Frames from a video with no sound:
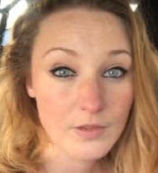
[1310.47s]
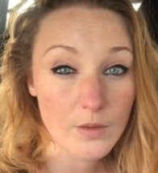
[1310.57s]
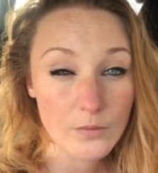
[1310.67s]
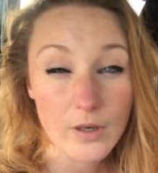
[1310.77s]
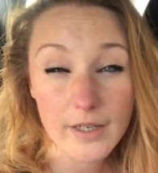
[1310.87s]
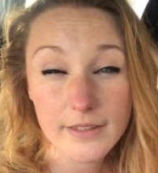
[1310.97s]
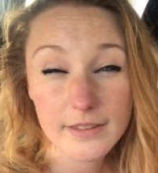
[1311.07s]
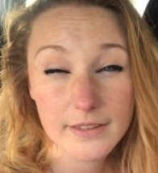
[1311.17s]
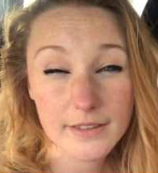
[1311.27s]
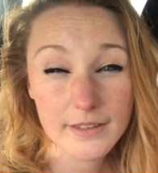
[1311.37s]
Right,
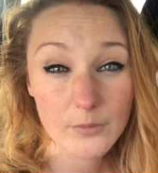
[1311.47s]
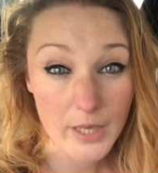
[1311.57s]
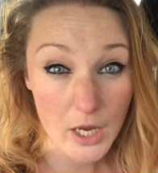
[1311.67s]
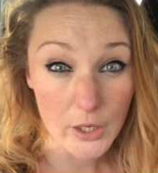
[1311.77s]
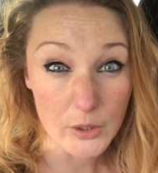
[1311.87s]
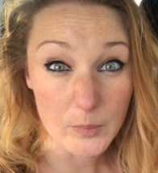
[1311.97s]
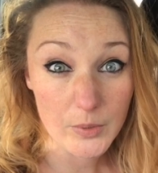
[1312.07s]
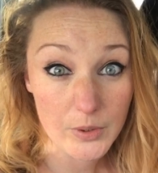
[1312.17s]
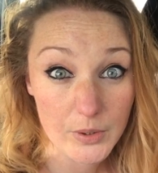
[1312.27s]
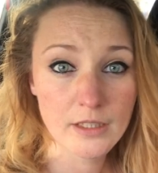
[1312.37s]
we're home.
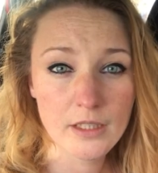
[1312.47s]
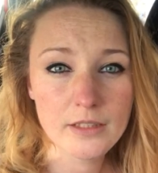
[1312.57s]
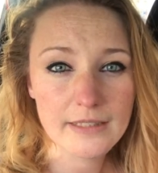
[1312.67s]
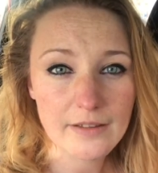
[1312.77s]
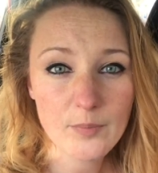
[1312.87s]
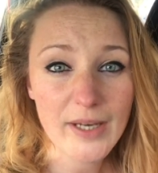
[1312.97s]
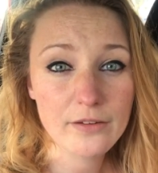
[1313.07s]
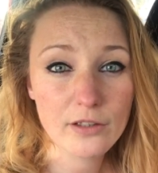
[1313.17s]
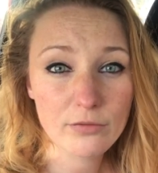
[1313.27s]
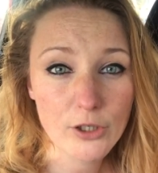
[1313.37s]
Down the back of the
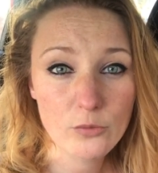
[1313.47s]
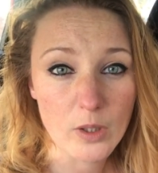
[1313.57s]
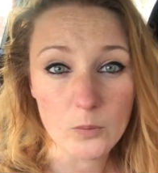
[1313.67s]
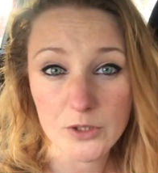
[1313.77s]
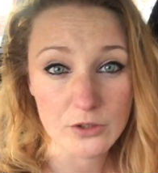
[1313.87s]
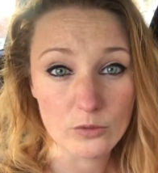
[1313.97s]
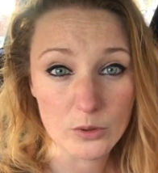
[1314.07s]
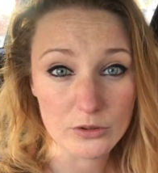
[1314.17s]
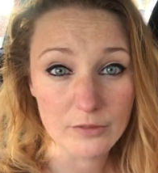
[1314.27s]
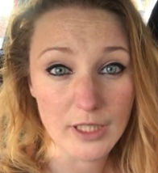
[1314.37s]
throat one
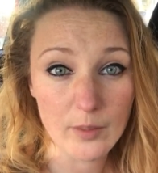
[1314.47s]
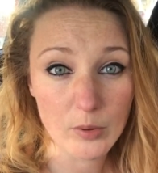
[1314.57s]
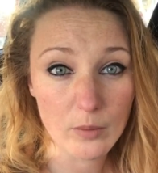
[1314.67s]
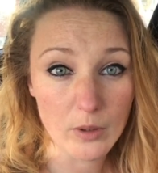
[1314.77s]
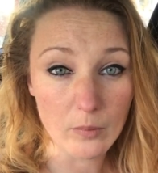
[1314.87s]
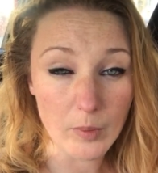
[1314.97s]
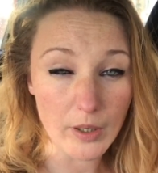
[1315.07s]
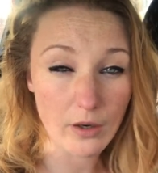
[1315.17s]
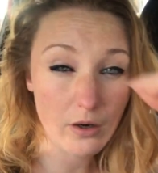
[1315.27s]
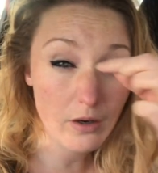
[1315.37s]
wasn't really a problem, but
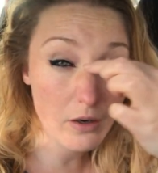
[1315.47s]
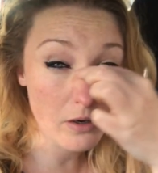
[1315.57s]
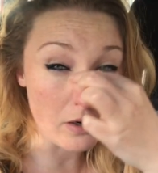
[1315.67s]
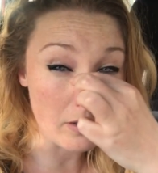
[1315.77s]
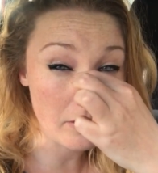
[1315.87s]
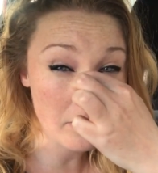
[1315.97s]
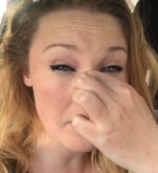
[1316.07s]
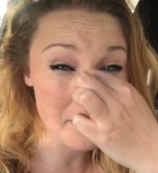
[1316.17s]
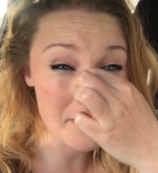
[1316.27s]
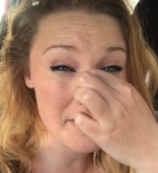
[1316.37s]
oh
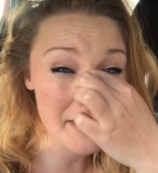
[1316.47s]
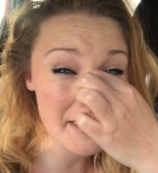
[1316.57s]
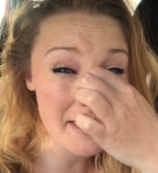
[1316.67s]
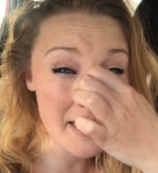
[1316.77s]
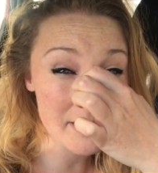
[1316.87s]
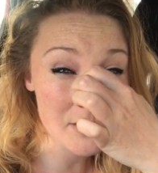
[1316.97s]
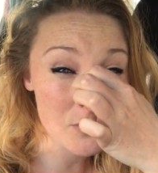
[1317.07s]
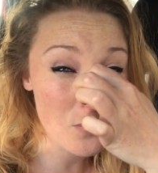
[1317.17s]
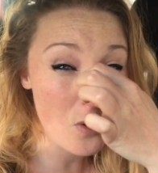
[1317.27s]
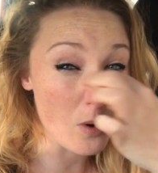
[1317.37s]
god, sticking that
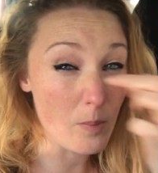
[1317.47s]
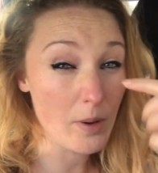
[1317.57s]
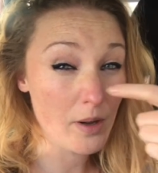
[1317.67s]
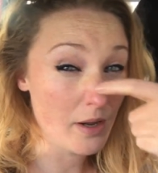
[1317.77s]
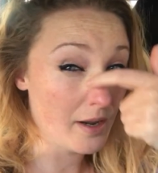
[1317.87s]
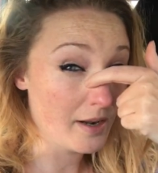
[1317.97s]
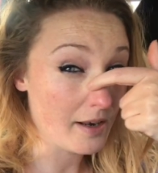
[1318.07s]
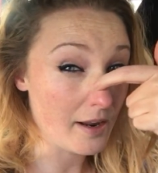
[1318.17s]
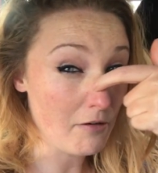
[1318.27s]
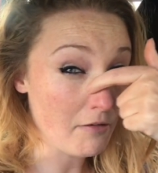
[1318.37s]
swab
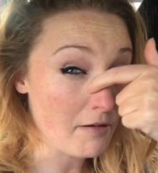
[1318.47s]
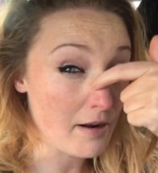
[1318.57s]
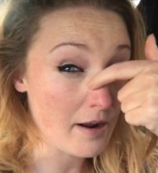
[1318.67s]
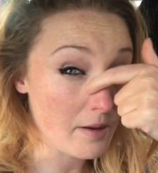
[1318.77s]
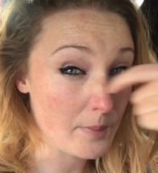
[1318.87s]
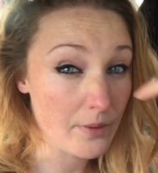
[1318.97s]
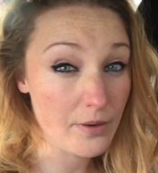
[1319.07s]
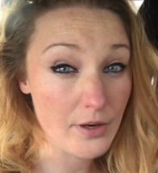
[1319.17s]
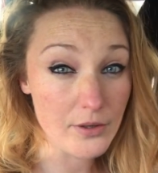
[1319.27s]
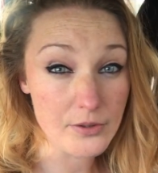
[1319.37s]
like right up your
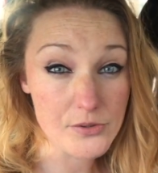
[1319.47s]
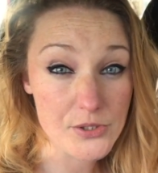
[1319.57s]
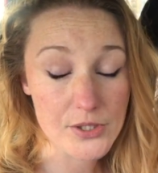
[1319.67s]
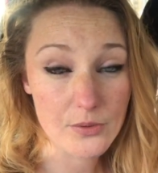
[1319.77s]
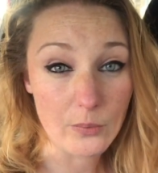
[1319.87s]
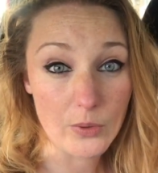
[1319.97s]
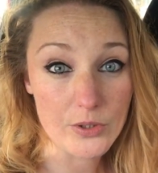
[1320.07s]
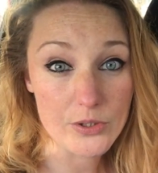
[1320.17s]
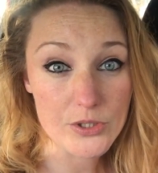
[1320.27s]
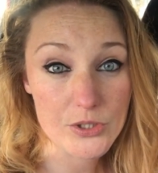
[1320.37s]
nose
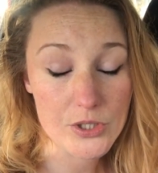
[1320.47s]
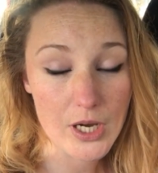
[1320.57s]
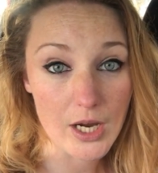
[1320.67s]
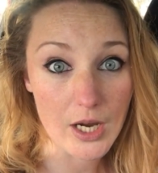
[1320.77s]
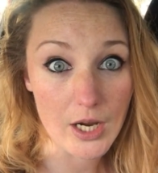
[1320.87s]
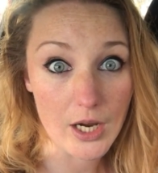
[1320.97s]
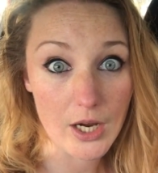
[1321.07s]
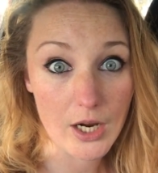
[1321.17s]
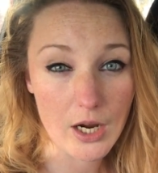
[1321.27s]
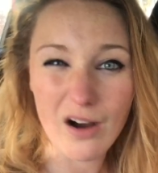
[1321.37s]
was
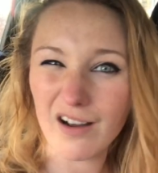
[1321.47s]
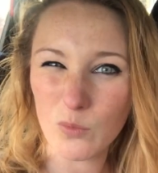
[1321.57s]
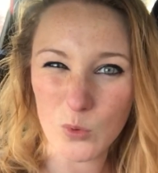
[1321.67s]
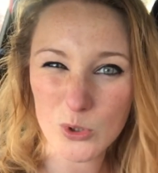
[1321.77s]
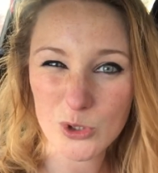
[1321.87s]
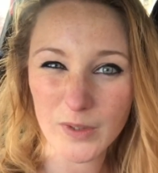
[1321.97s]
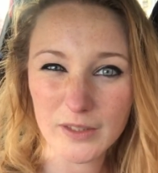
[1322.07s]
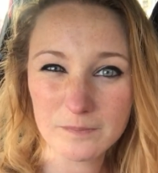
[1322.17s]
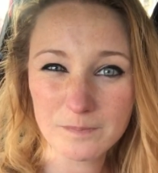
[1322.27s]
eye-watering.